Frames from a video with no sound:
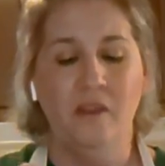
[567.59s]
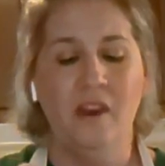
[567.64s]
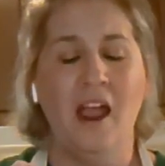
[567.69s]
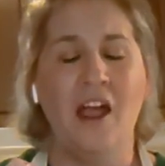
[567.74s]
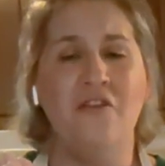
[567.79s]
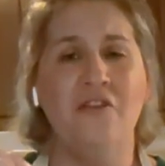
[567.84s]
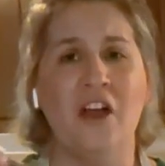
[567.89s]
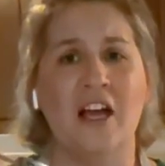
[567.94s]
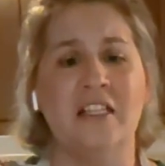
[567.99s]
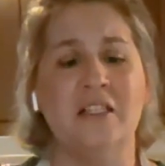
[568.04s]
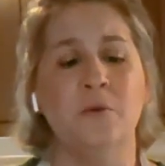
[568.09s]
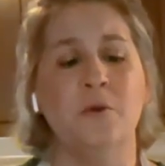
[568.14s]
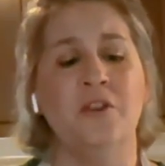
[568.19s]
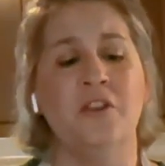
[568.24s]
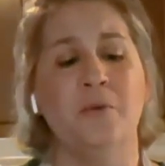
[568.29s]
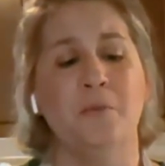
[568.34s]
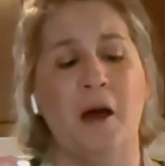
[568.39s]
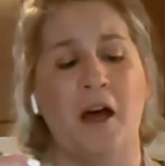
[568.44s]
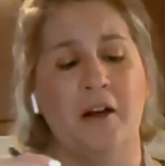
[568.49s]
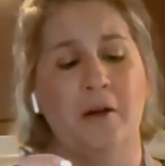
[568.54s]
And that's what
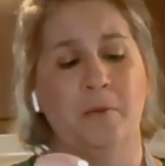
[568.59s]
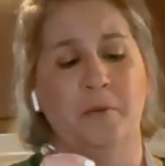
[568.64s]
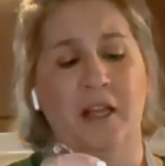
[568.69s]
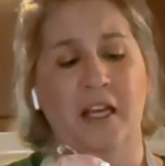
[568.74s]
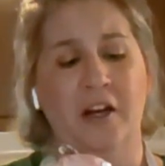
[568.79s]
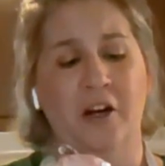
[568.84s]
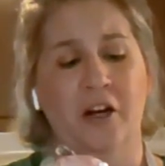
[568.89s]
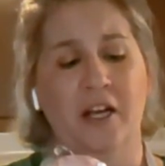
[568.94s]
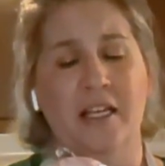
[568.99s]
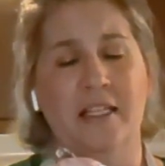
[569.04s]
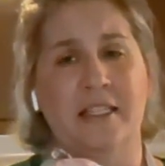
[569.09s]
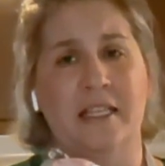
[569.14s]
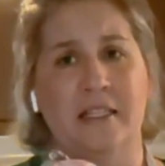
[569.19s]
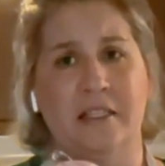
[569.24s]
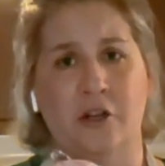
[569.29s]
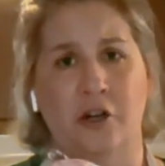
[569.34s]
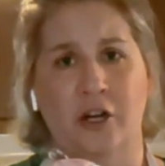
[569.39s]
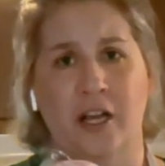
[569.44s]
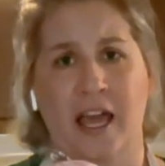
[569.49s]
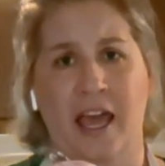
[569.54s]
the bottom layer is
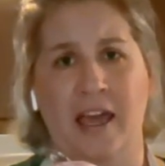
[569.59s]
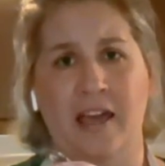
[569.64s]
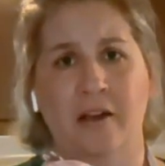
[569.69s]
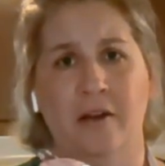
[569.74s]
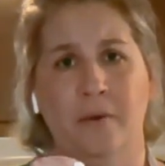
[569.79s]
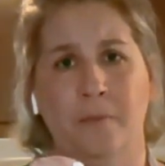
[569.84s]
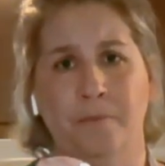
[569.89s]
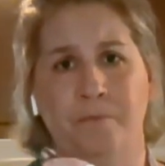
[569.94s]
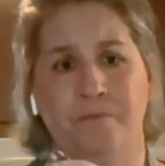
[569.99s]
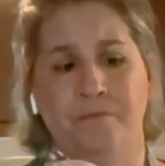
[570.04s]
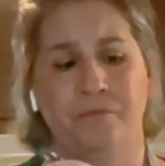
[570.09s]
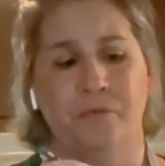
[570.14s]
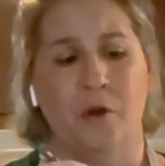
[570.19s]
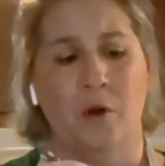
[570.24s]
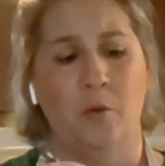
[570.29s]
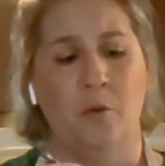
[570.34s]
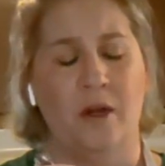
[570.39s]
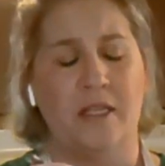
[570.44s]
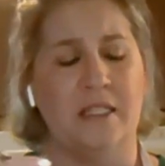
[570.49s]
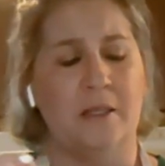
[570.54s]
her cake
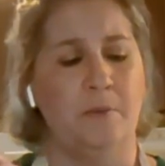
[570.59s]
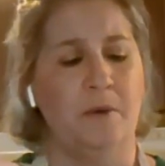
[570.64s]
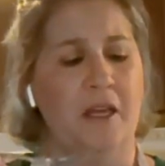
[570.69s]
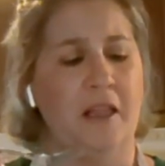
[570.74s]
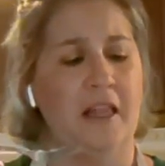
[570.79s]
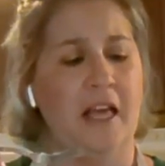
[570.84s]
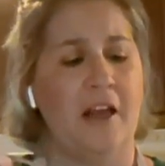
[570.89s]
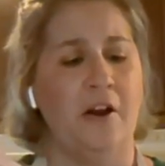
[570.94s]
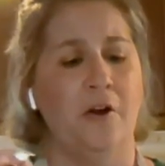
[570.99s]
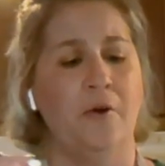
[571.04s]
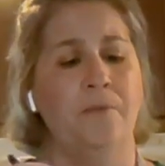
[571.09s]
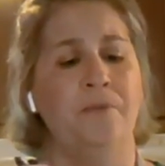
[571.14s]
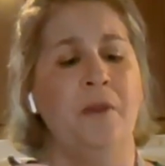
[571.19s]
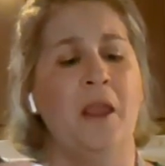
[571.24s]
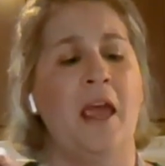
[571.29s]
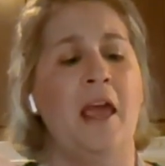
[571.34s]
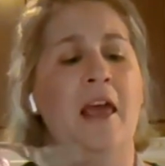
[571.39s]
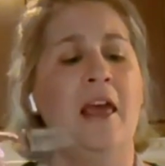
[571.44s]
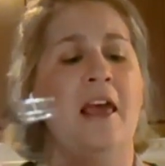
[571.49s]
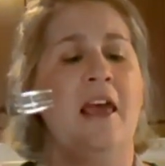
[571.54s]
recipe layer.
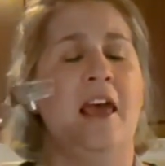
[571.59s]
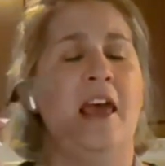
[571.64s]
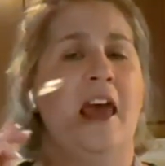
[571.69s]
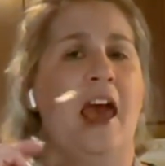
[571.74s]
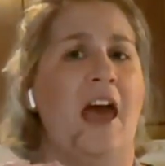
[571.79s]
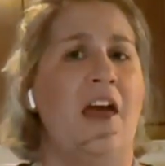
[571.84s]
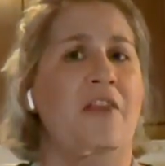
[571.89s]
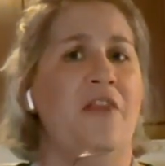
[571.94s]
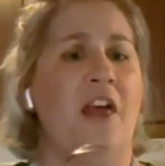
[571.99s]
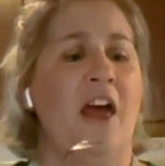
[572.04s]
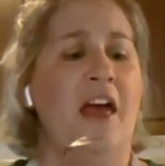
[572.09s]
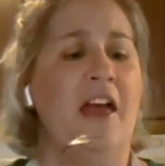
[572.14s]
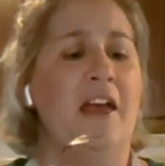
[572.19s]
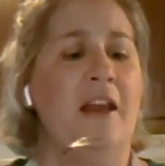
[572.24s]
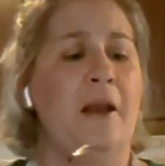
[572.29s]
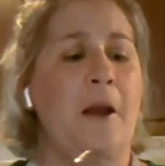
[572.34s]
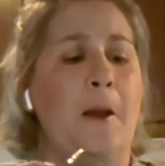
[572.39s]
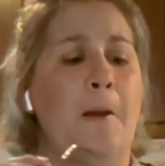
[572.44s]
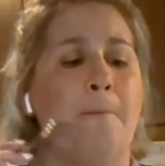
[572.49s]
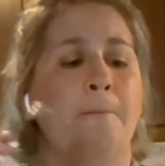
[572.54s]
And
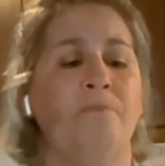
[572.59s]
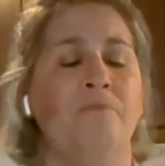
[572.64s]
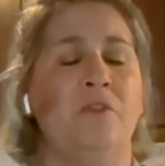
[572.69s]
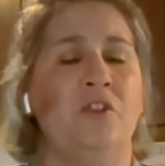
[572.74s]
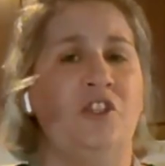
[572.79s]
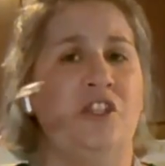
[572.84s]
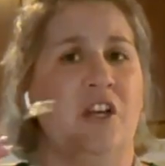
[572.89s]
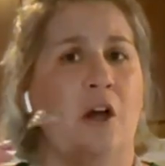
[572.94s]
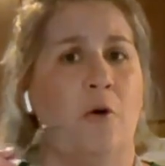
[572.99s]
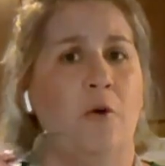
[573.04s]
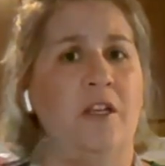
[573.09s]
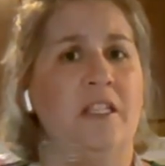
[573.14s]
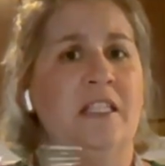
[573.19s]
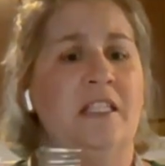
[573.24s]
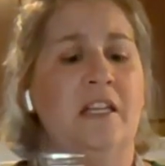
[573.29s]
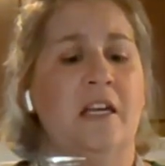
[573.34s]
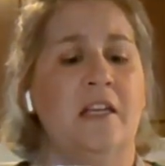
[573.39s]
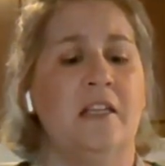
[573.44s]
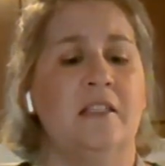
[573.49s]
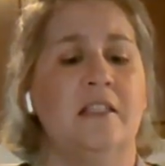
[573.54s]
then she always
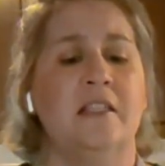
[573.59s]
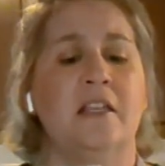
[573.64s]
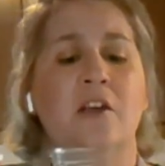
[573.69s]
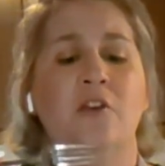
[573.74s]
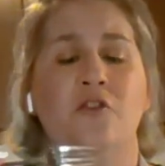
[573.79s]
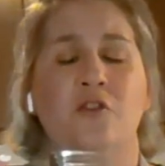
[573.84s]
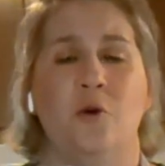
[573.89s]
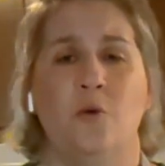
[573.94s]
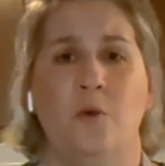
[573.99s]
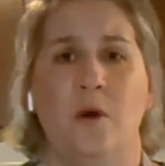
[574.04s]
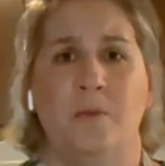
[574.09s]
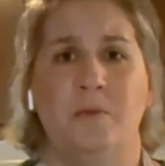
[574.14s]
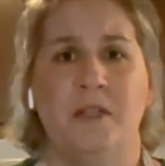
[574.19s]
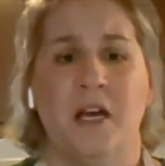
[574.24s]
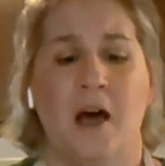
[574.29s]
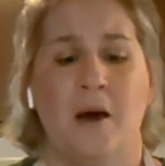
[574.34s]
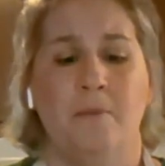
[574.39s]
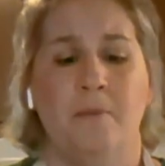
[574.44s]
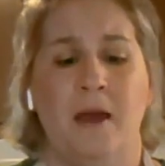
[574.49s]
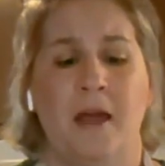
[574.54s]
does the whipped
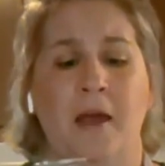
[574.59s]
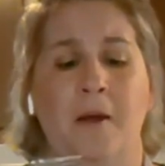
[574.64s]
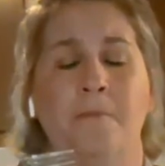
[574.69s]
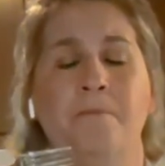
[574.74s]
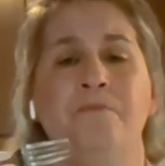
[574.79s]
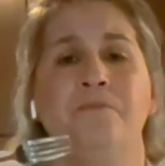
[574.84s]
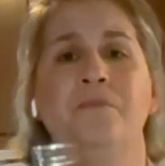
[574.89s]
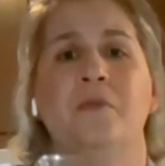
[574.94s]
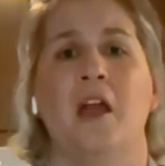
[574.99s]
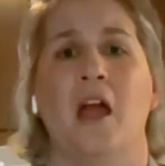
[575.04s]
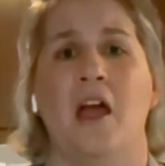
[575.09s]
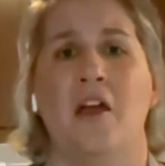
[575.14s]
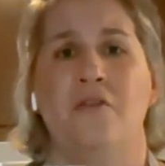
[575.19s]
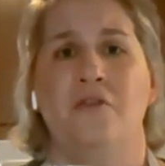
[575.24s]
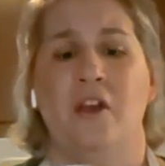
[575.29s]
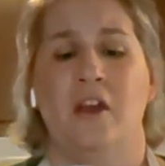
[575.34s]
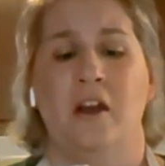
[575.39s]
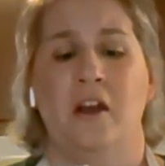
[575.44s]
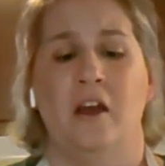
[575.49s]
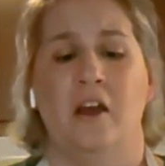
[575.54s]
topping and
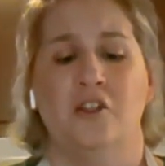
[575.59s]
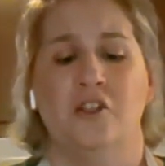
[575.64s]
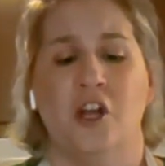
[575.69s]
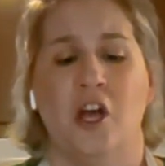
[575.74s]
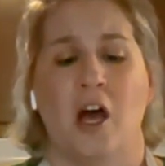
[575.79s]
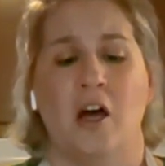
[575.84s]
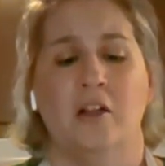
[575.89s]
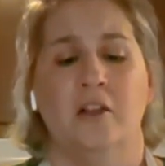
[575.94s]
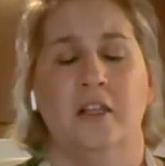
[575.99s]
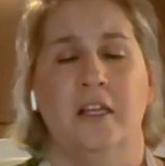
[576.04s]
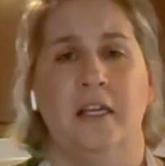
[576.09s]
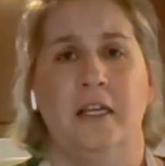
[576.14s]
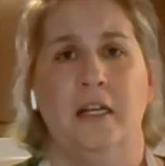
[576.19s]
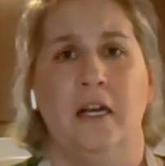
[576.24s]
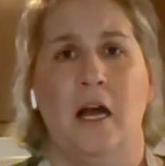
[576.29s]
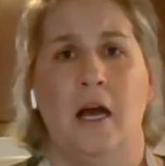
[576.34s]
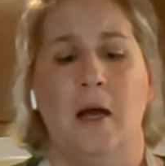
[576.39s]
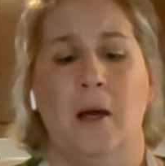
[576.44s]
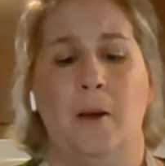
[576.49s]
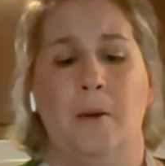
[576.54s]
then a chocolate,
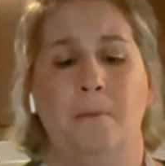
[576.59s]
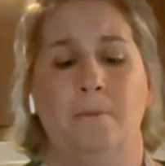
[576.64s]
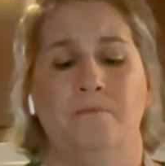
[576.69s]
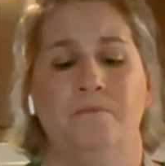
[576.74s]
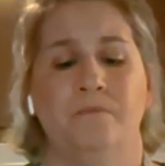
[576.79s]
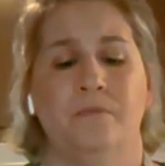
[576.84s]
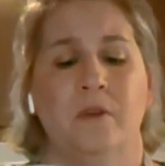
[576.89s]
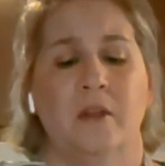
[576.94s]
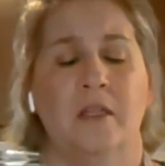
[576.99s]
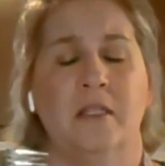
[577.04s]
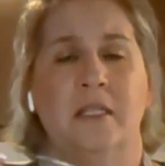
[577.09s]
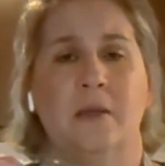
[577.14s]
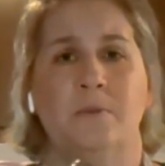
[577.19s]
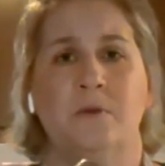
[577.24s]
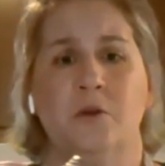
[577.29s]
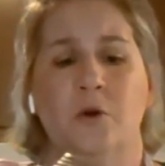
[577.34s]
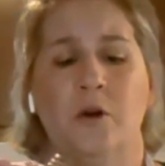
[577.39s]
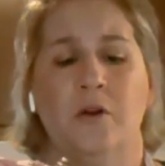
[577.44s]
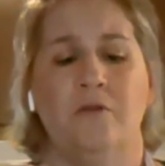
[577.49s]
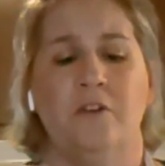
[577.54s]
some
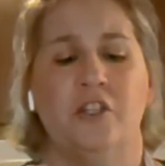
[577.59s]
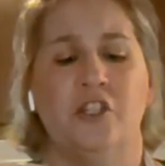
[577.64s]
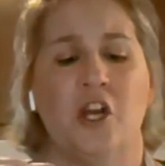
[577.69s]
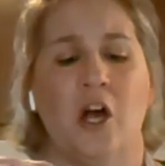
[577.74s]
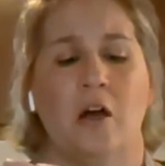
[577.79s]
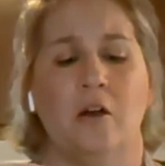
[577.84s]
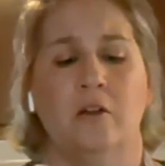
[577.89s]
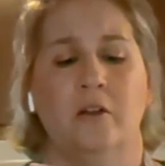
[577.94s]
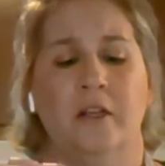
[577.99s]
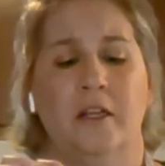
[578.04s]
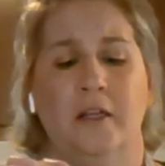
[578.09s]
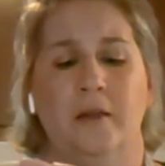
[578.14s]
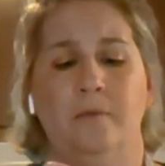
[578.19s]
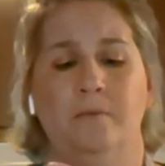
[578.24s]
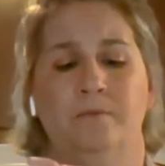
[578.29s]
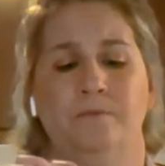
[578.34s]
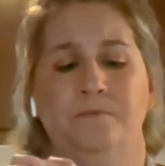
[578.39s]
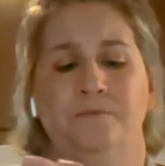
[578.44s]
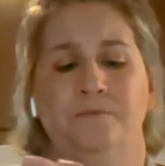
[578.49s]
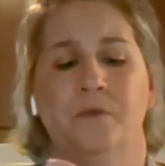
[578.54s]
sort of a chocolate
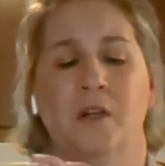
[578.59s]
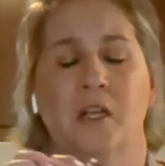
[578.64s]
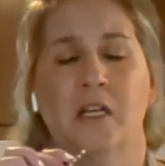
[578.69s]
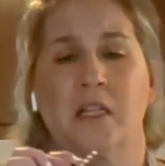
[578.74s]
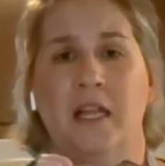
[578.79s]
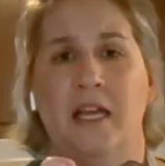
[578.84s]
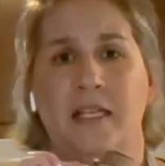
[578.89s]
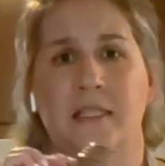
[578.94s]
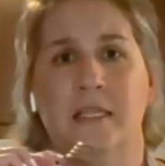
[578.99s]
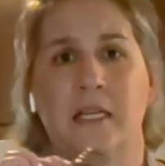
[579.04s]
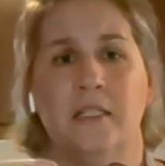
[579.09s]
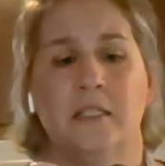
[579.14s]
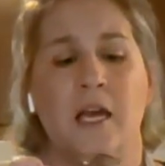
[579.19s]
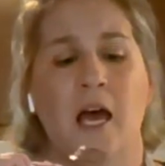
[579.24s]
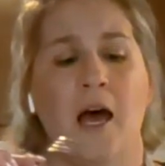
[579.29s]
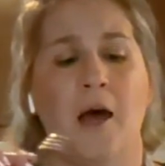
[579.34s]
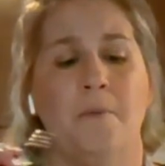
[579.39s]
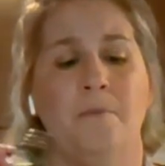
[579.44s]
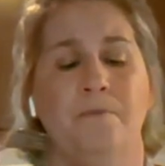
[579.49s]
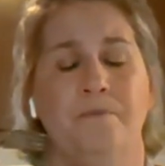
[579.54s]
glaze on
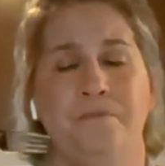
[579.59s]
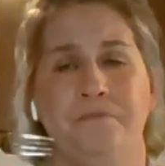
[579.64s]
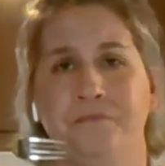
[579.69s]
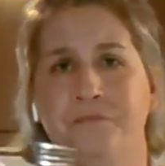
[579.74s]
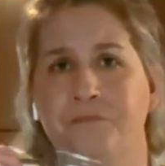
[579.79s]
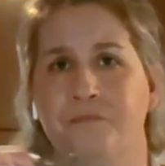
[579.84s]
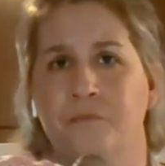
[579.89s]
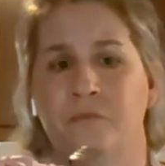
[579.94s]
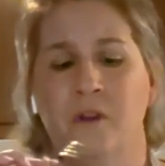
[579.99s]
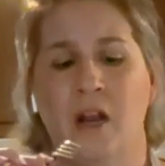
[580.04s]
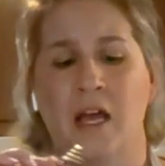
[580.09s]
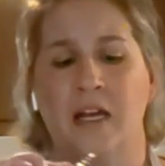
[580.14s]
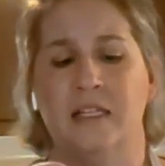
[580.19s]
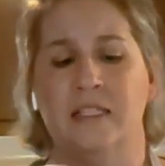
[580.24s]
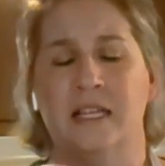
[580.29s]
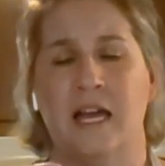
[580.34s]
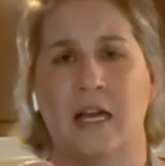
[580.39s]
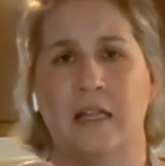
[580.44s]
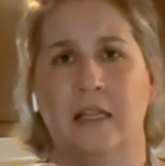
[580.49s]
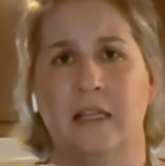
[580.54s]
top. Not
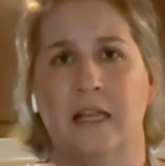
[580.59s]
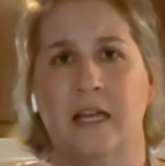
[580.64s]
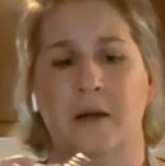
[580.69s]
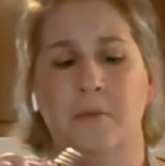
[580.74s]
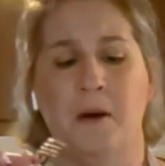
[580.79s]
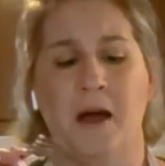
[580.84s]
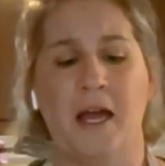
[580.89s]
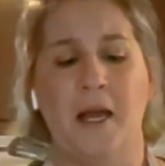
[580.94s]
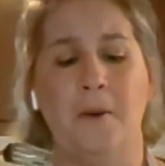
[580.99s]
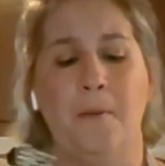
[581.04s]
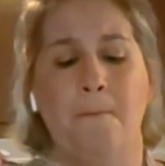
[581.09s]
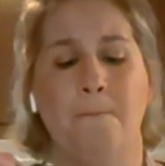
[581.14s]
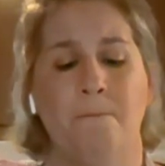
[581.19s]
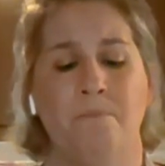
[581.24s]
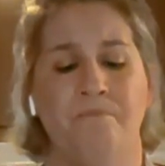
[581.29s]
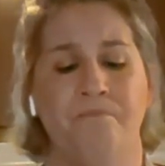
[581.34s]
exactly like mine.